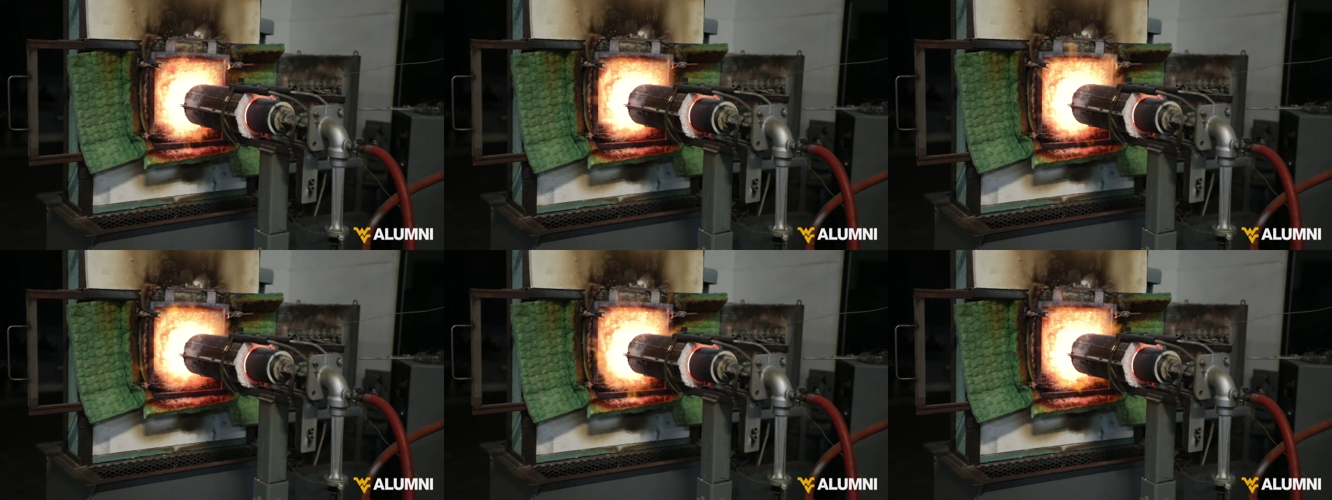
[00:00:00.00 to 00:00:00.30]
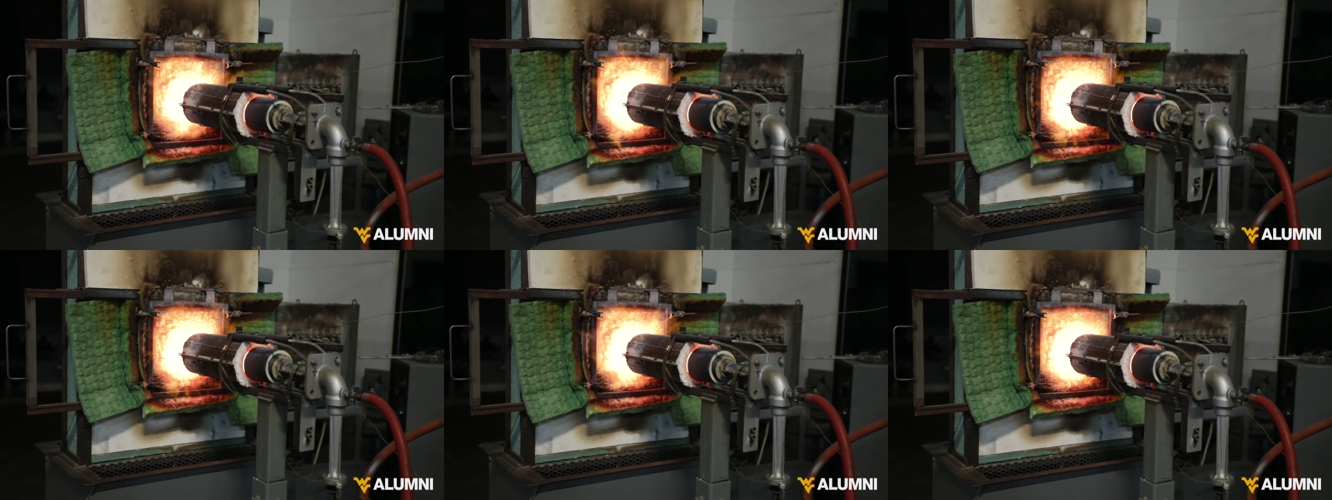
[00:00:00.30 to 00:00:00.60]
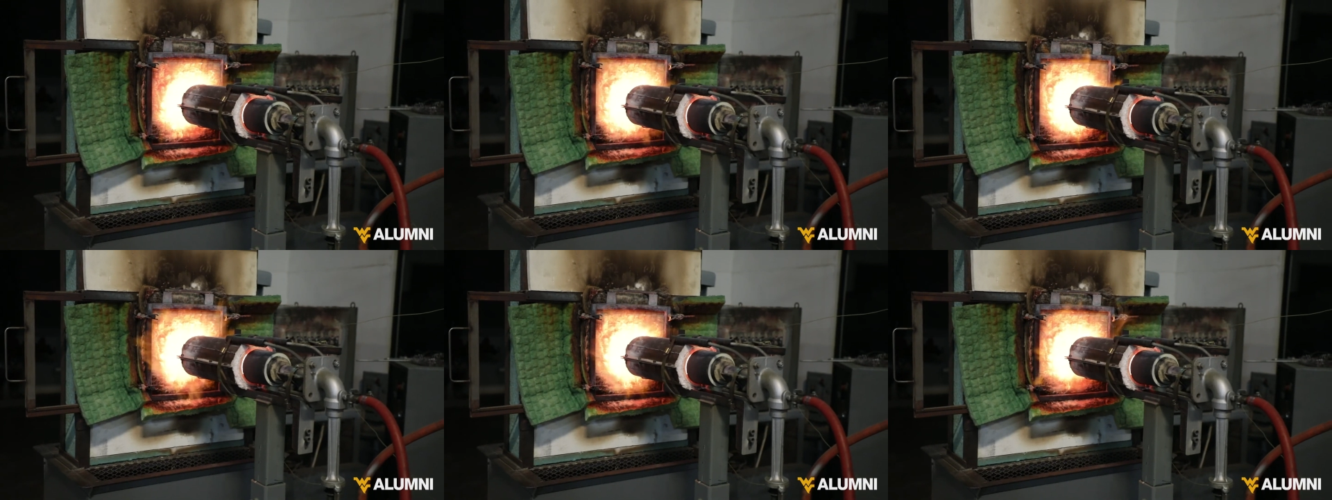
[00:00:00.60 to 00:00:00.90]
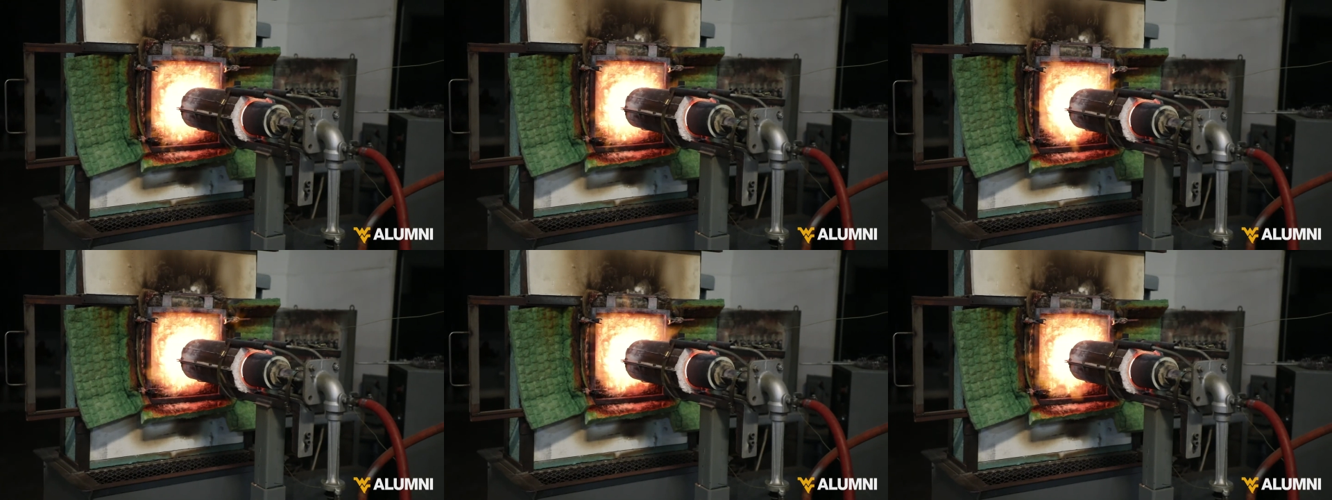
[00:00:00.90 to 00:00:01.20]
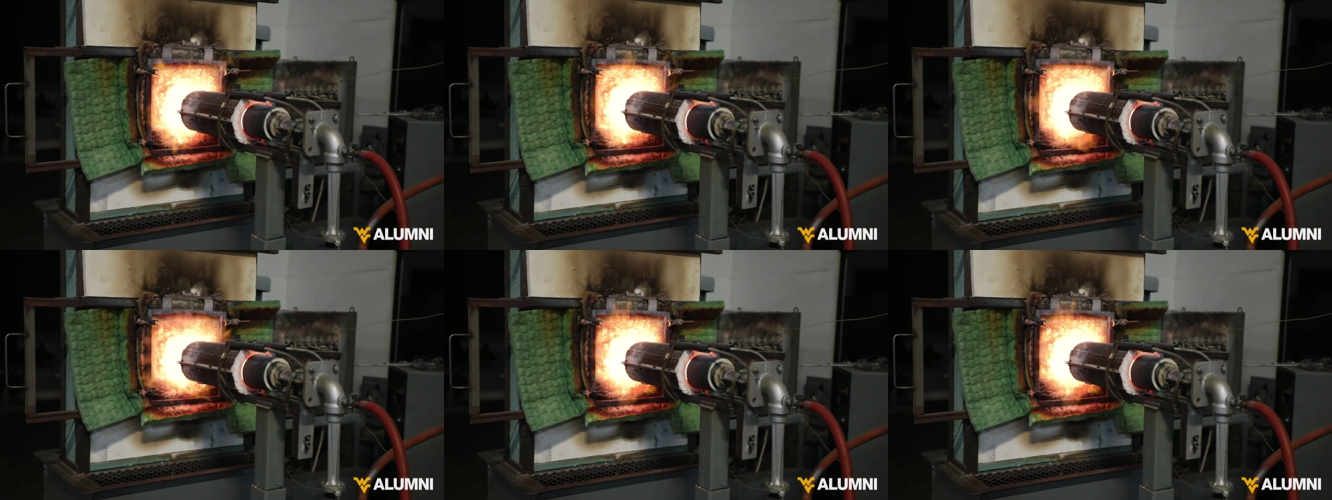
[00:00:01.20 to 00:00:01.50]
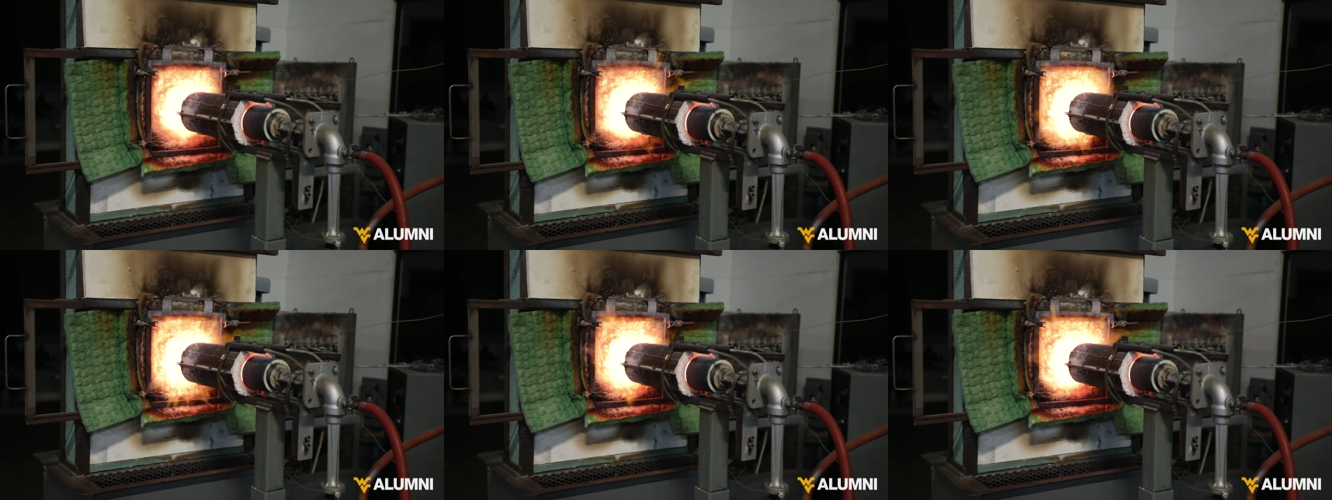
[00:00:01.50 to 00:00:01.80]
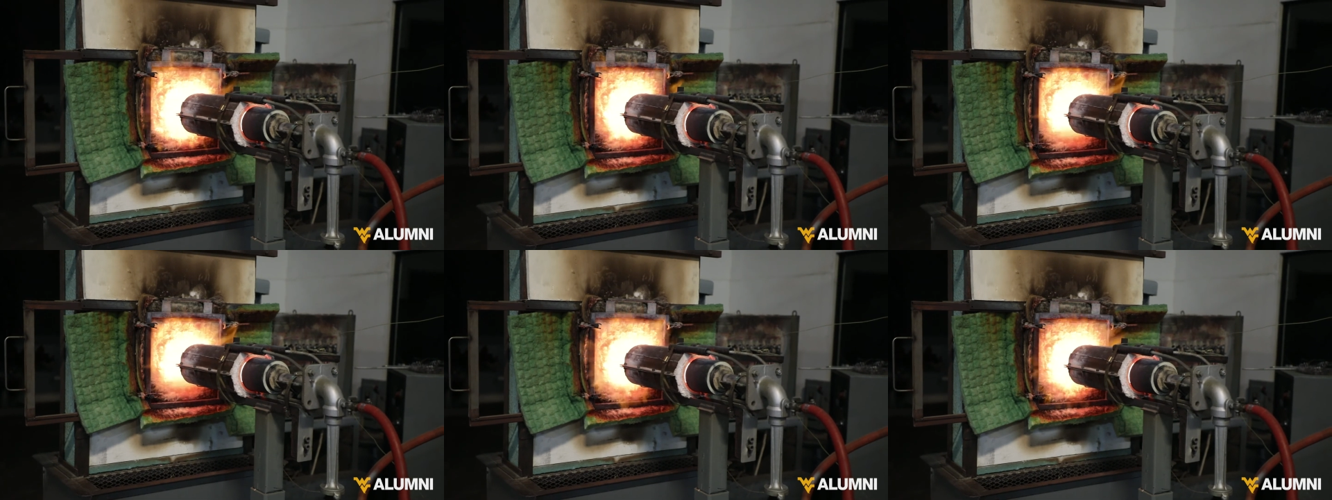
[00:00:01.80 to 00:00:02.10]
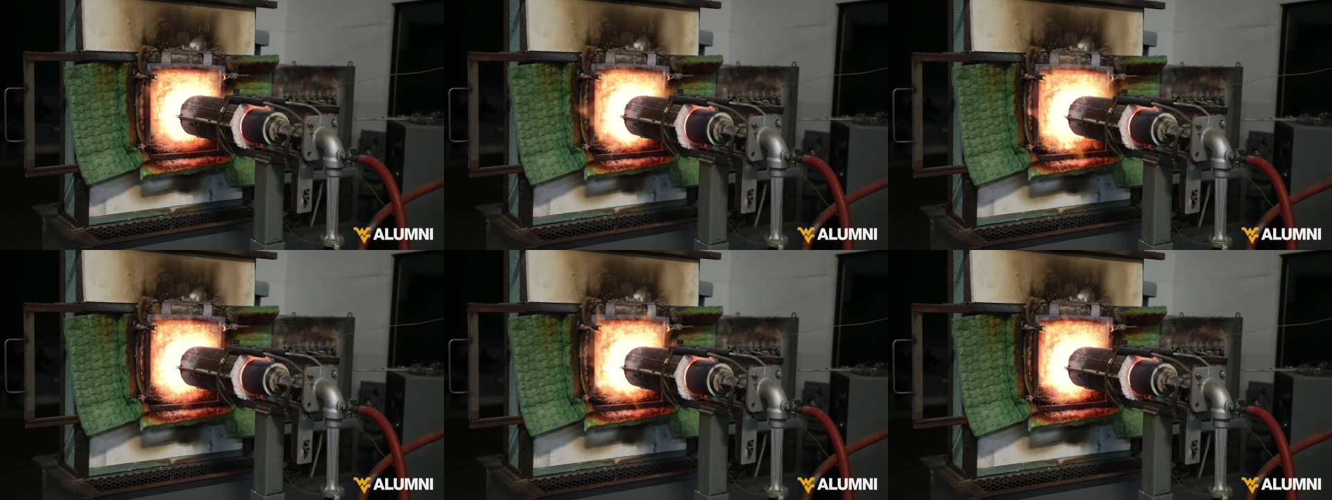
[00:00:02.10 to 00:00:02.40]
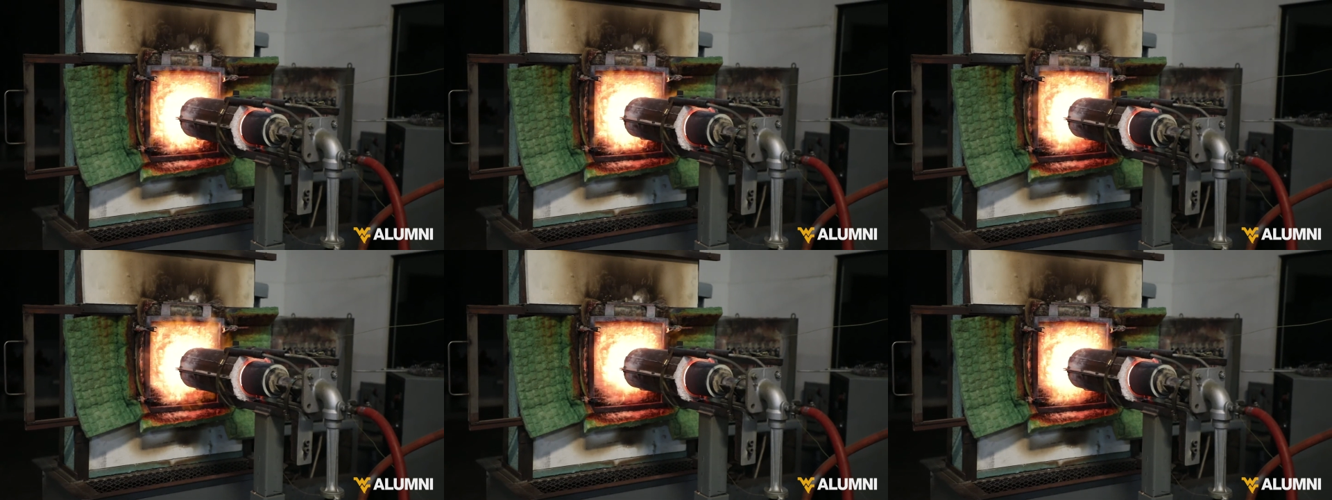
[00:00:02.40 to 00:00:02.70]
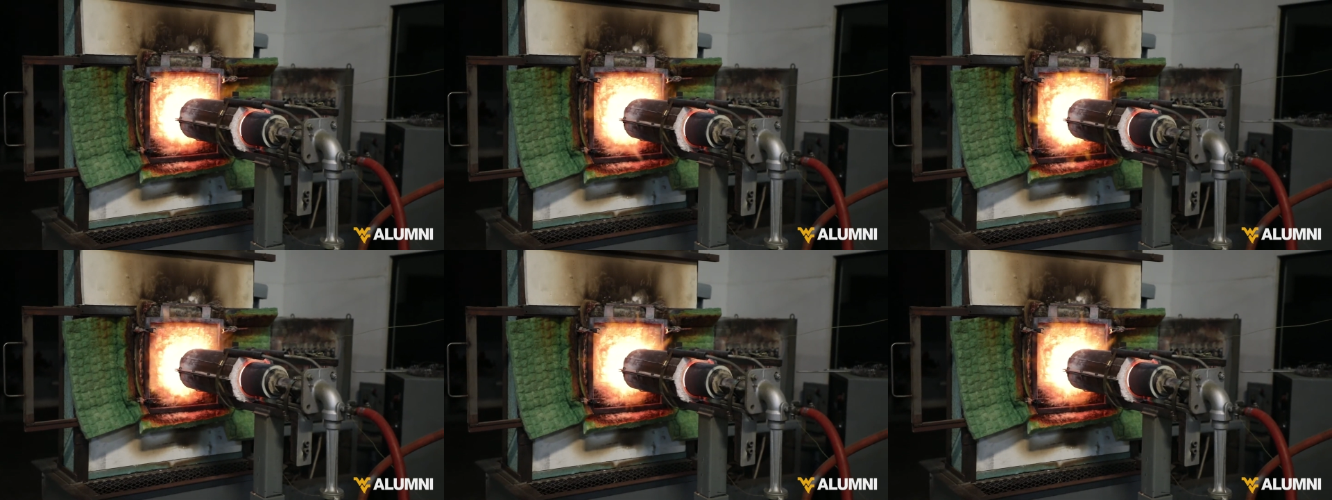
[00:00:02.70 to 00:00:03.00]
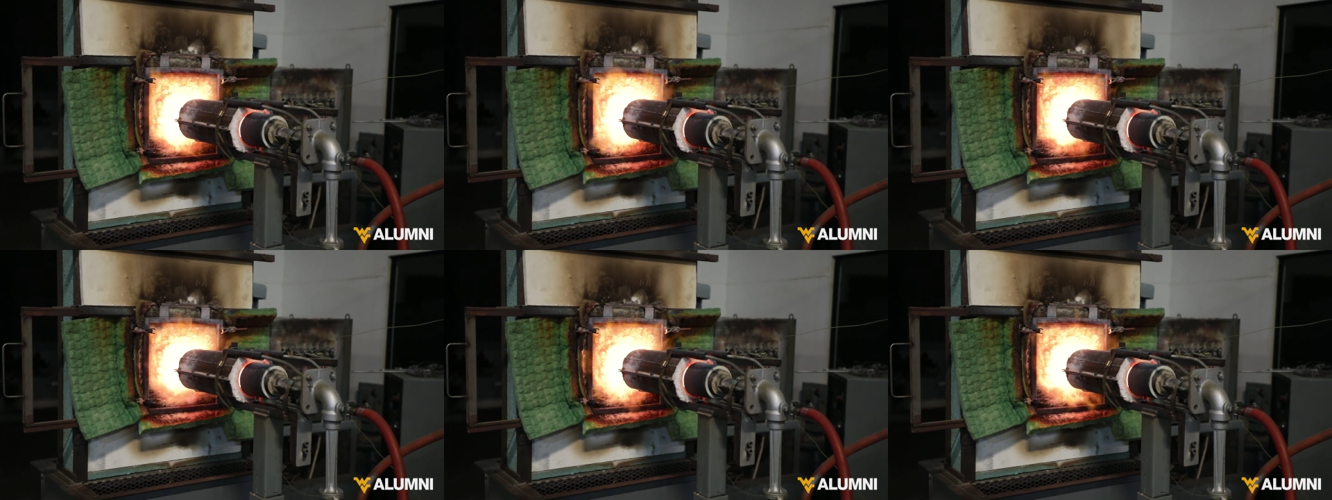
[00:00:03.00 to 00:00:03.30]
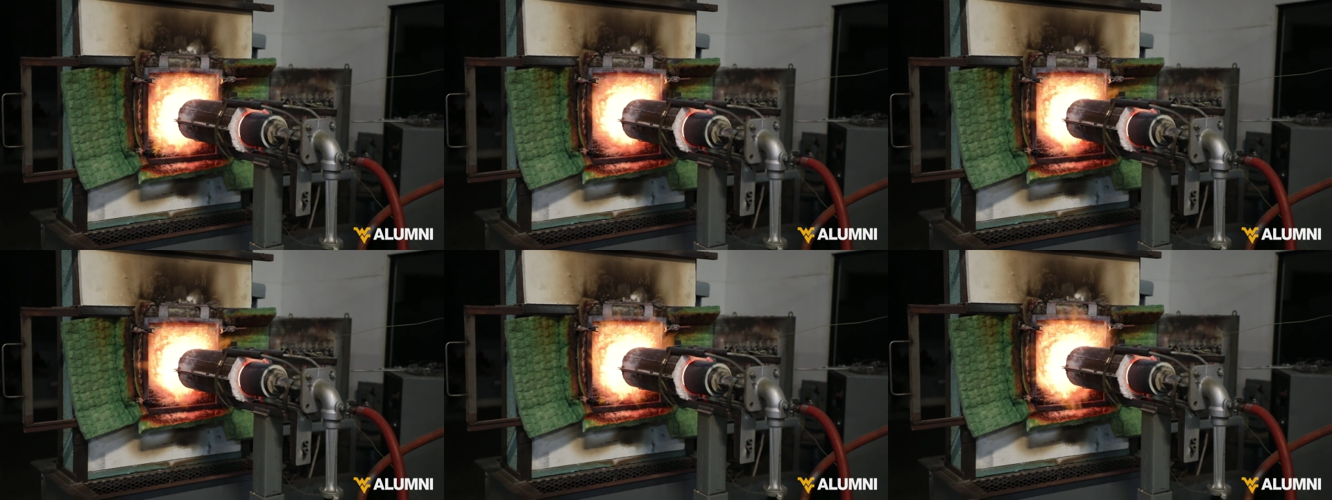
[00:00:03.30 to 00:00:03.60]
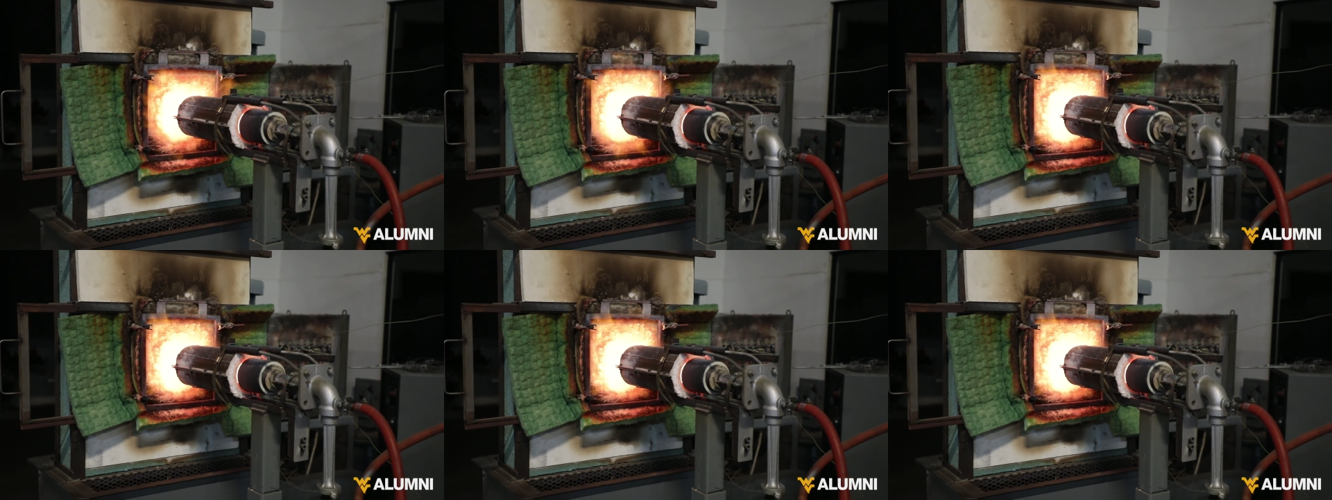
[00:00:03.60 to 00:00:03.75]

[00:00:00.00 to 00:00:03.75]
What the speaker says: No face is visible, so there are no lips to read.